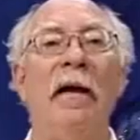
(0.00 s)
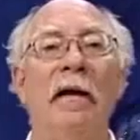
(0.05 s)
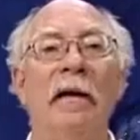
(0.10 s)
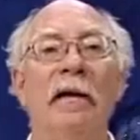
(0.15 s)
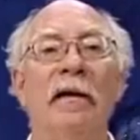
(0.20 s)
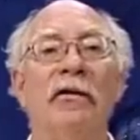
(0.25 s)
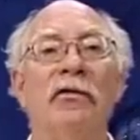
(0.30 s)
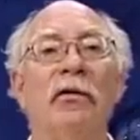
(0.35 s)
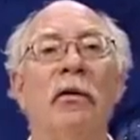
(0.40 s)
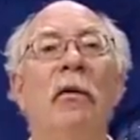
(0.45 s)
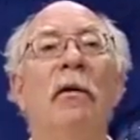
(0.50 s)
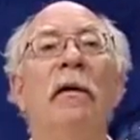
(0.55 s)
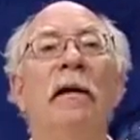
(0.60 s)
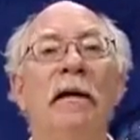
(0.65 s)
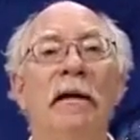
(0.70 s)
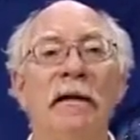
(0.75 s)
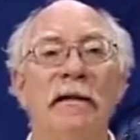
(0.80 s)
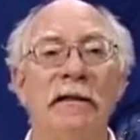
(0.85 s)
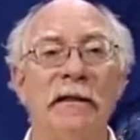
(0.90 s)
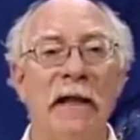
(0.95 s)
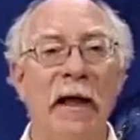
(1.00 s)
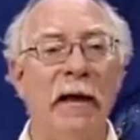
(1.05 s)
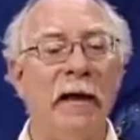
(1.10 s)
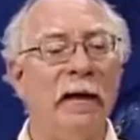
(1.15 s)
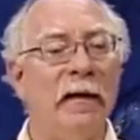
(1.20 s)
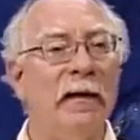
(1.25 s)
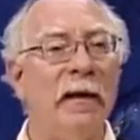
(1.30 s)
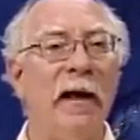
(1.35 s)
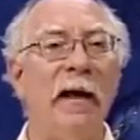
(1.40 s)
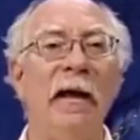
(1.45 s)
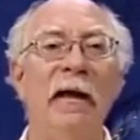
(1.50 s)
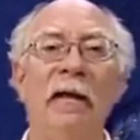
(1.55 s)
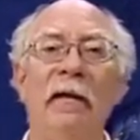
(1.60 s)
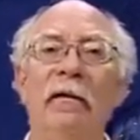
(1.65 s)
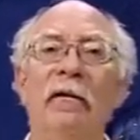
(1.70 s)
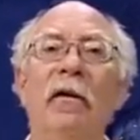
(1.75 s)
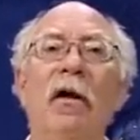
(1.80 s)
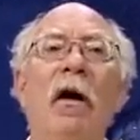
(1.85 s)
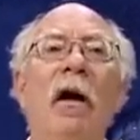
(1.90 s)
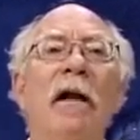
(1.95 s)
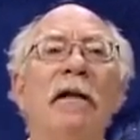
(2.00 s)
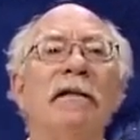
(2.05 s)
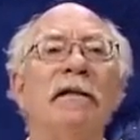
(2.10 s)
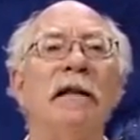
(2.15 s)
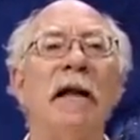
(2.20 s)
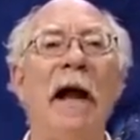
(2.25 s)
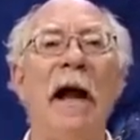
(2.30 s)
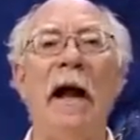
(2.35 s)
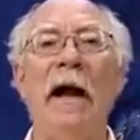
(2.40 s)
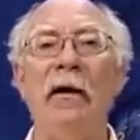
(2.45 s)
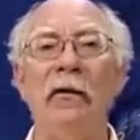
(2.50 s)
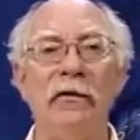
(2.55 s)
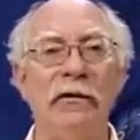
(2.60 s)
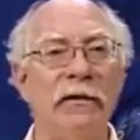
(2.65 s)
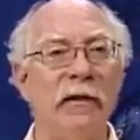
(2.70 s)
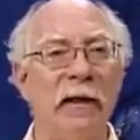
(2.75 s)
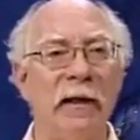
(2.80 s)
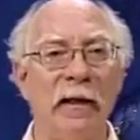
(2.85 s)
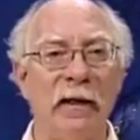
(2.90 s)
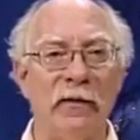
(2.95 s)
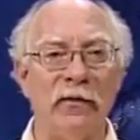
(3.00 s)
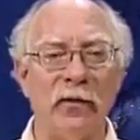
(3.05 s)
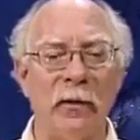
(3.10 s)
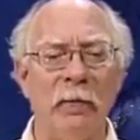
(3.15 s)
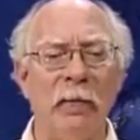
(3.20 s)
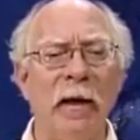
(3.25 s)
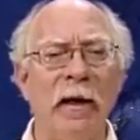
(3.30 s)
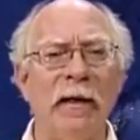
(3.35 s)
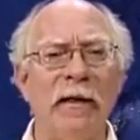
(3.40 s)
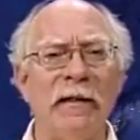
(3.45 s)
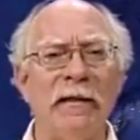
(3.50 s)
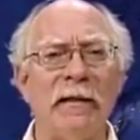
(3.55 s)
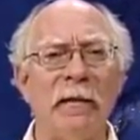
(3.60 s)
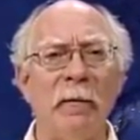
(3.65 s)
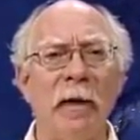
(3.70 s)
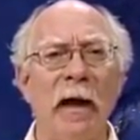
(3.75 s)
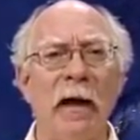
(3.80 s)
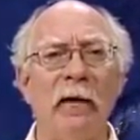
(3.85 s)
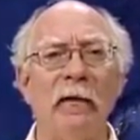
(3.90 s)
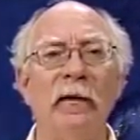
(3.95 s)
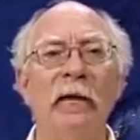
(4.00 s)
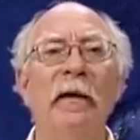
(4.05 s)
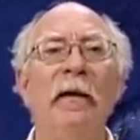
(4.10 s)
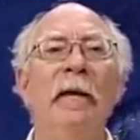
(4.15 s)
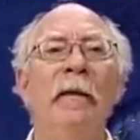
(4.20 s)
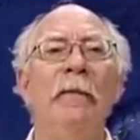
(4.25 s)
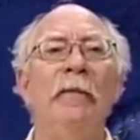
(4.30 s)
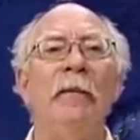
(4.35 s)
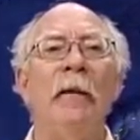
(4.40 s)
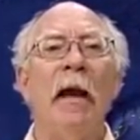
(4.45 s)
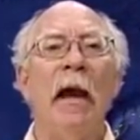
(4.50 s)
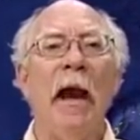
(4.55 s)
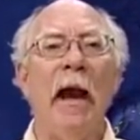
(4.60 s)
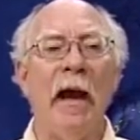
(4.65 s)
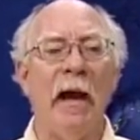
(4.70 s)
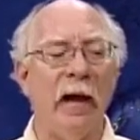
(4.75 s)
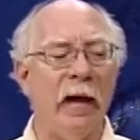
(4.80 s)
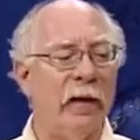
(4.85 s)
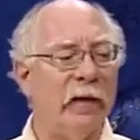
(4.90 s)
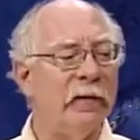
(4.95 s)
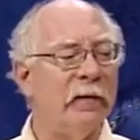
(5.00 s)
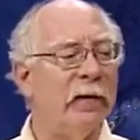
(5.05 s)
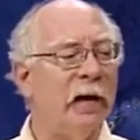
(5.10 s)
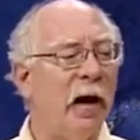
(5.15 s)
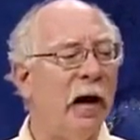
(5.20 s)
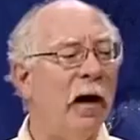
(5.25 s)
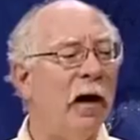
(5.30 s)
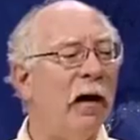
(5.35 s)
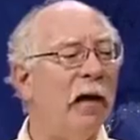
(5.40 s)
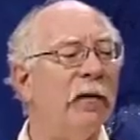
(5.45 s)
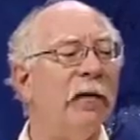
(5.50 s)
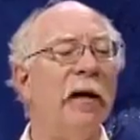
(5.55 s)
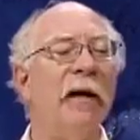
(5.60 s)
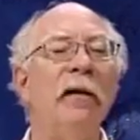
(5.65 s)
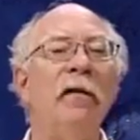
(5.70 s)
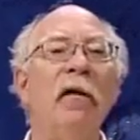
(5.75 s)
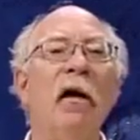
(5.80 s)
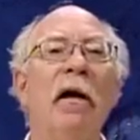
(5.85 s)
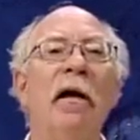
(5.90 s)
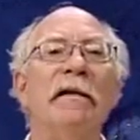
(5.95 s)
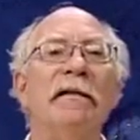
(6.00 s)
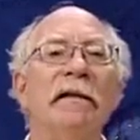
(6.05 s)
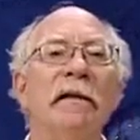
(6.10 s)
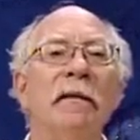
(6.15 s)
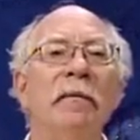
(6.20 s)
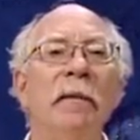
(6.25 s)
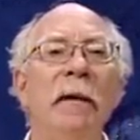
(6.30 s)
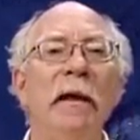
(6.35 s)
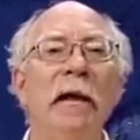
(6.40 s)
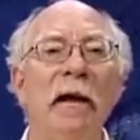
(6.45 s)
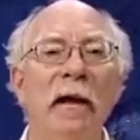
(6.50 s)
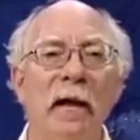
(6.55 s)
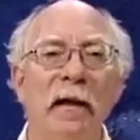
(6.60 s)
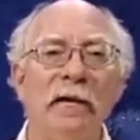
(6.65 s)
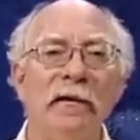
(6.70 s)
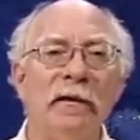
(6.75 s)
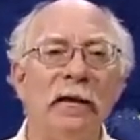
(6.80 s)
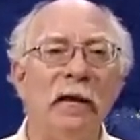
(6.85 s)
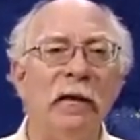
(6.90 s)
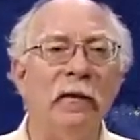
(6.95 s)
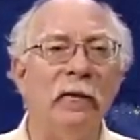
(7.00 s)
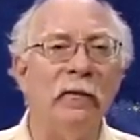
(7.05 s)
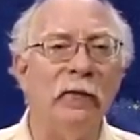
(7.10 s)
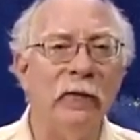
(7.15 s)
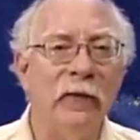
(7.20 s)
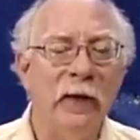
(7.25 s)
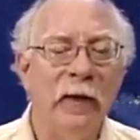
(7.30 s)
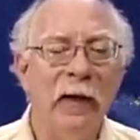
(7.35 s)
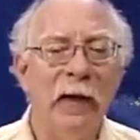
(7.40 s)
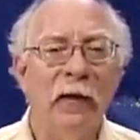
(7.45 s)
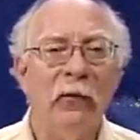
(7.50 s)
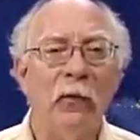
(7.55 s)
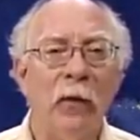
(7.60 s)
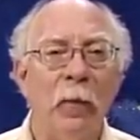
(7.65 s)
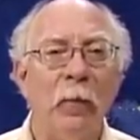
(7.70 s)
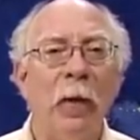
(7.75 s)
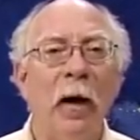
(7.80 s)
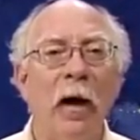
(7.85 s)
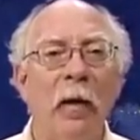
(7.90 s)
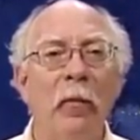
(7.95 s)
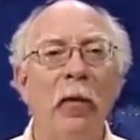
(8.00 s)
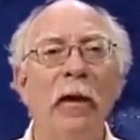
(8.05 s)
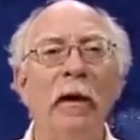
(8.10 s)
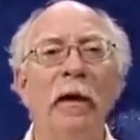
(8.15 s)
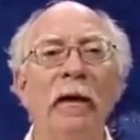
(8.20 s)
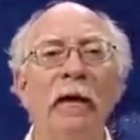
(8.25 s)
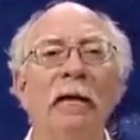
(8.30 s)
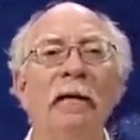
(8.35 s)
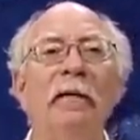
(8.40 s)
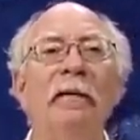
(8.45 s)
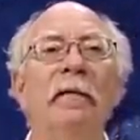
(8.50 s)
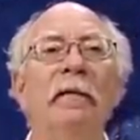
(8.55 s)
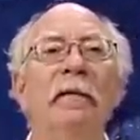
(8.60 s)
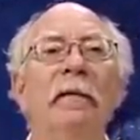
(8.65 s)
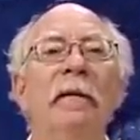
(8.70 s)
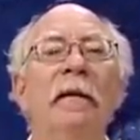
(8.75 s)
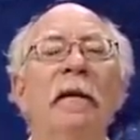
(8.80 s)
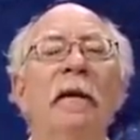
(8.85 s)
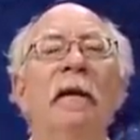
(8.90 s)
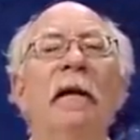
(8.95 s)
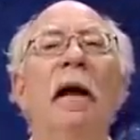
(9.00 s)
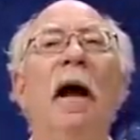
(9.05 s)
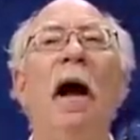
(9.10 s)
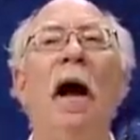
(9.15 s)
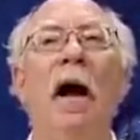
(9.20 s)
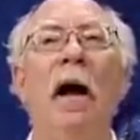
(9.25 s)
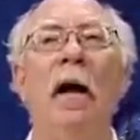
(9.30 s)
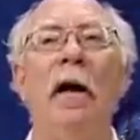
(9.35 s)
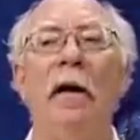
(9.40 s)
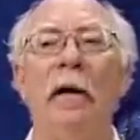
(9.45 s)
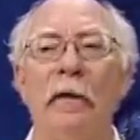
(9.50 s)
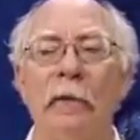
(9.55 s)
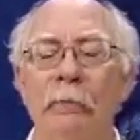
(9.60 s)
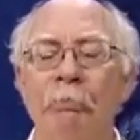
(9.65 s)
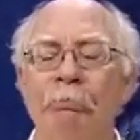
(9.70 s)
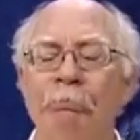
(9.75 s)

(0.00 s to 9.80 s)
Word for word: in controlling the Senate. They lost the House in a tremendous amount. And uh, they lost it because of Republican uh,